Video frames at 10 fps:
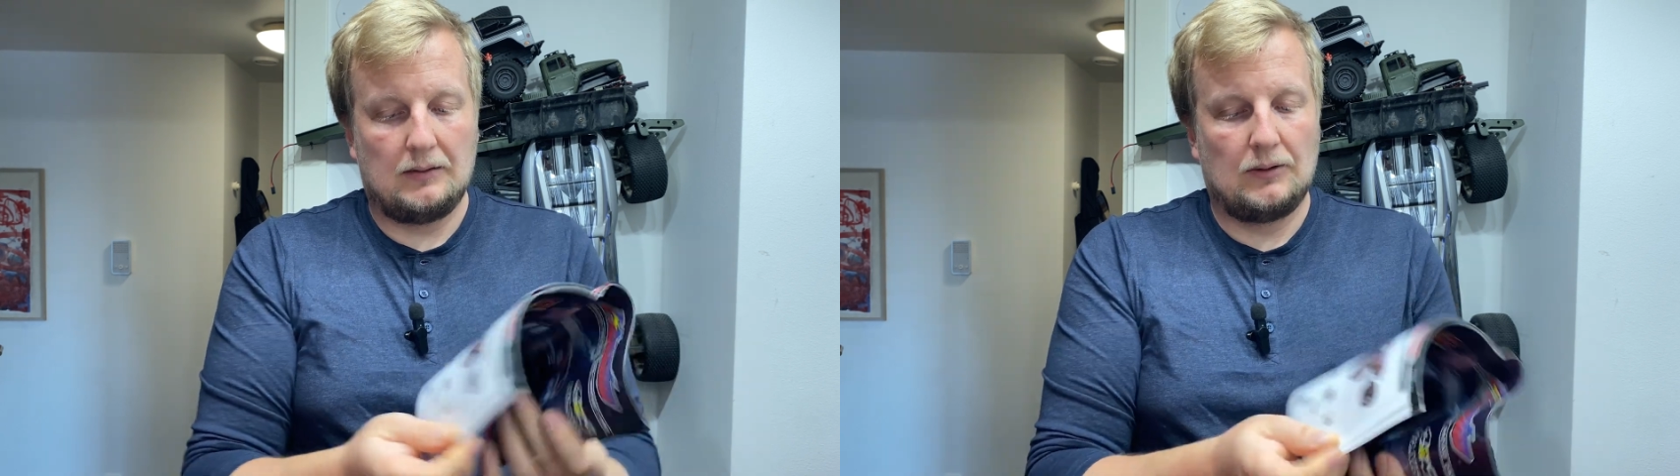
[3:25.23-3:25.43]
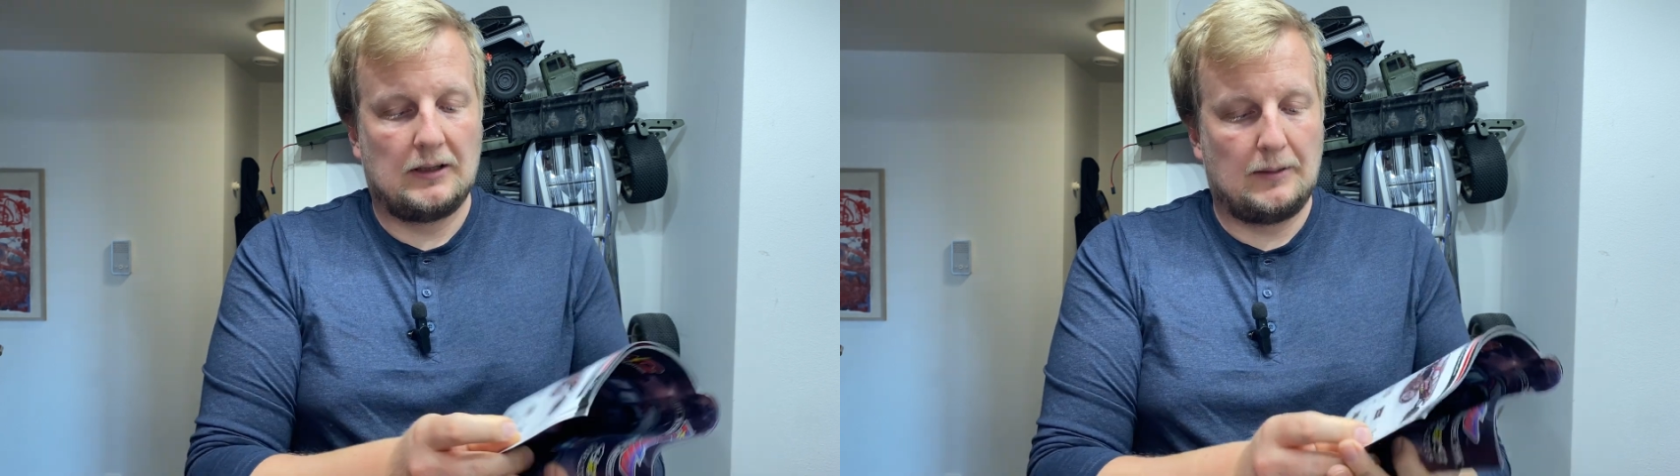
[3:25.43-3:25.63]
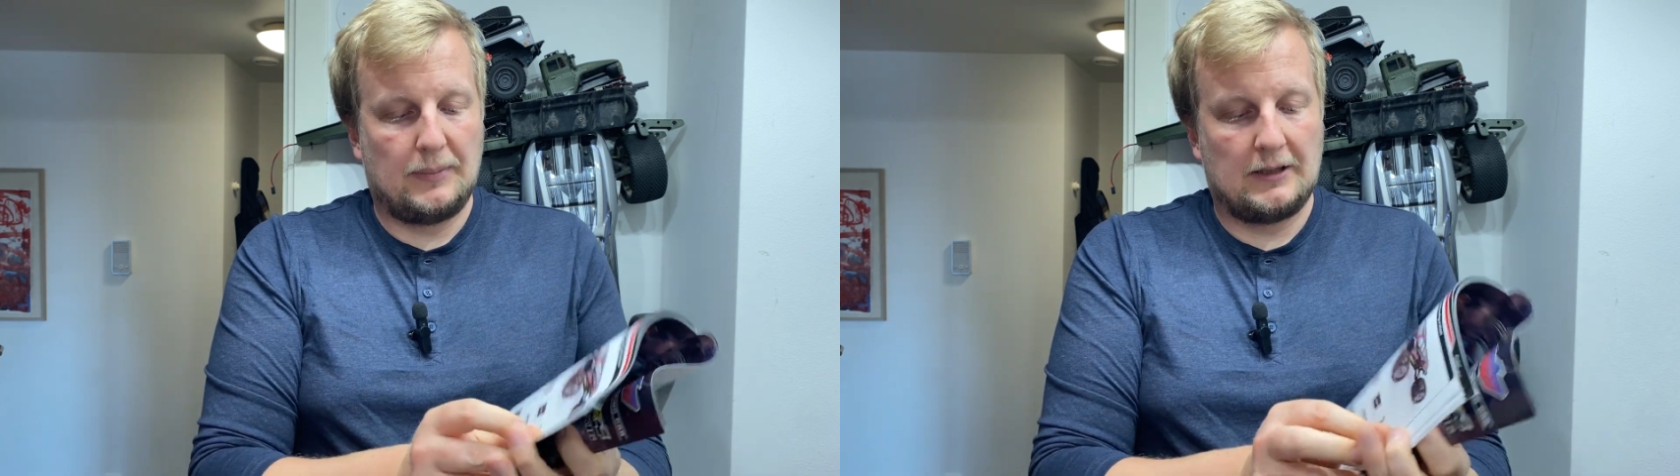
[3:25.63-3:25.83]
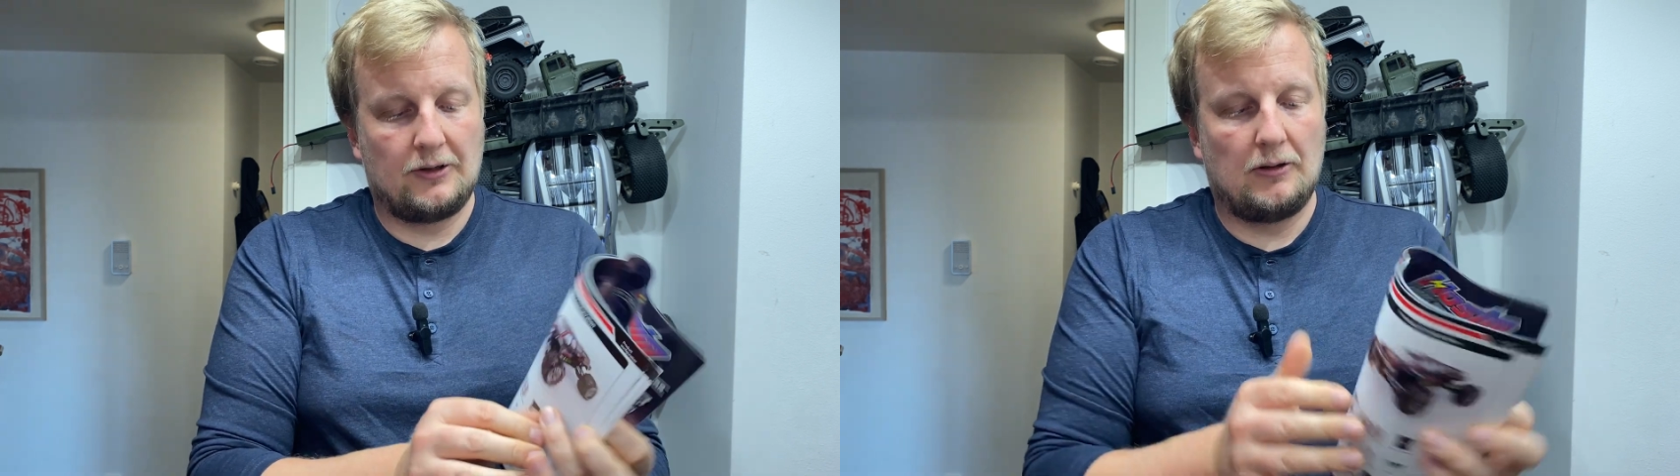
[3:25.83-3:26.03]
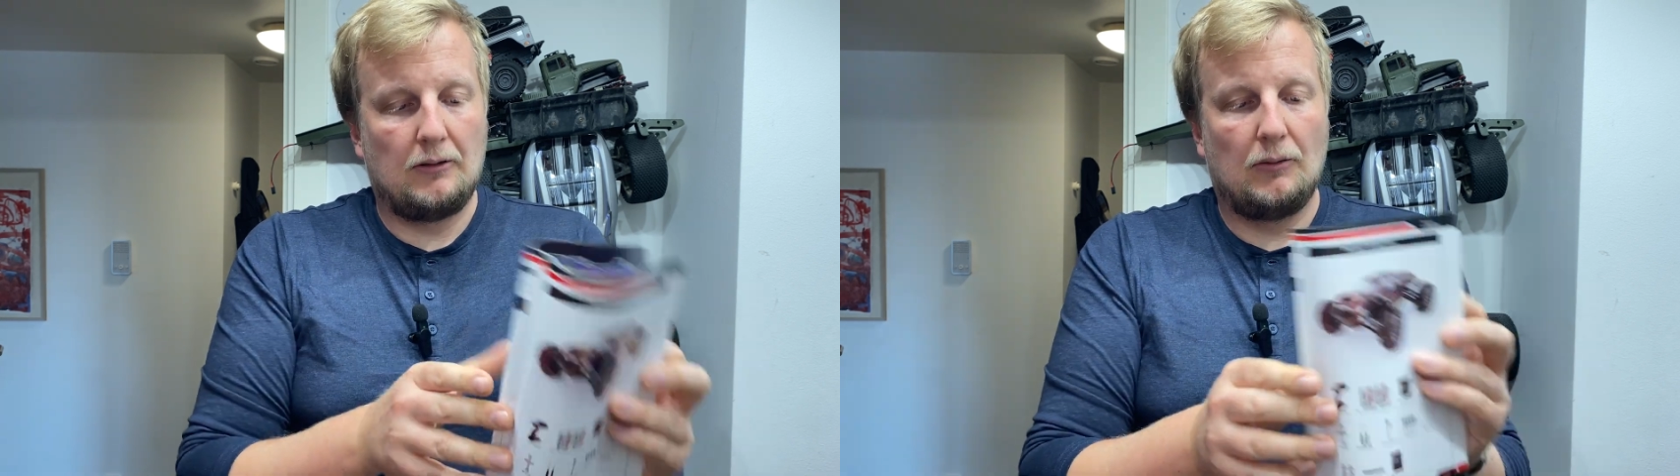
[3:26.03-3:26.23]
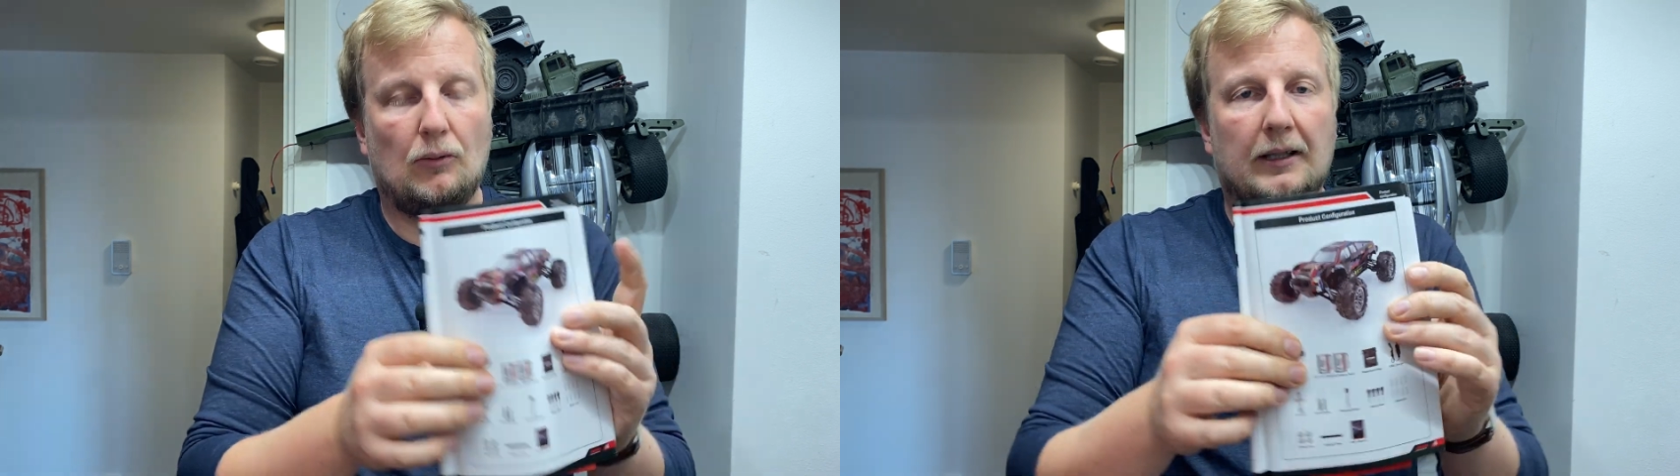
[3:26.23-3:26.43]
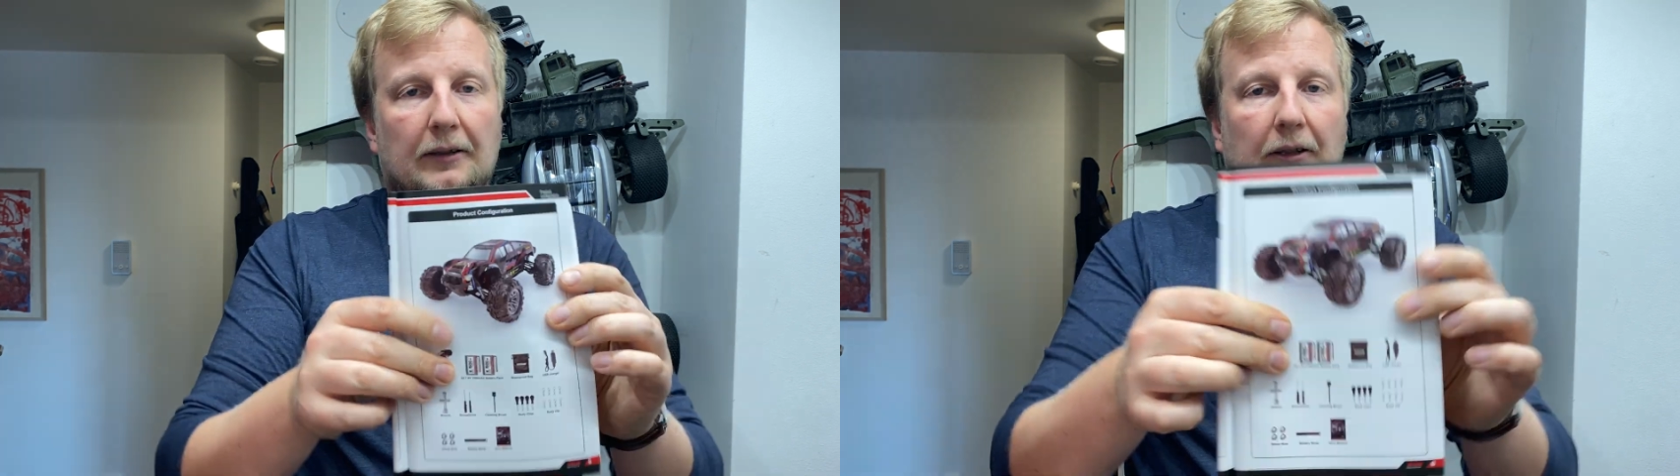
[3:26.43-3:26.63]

we've got a picture right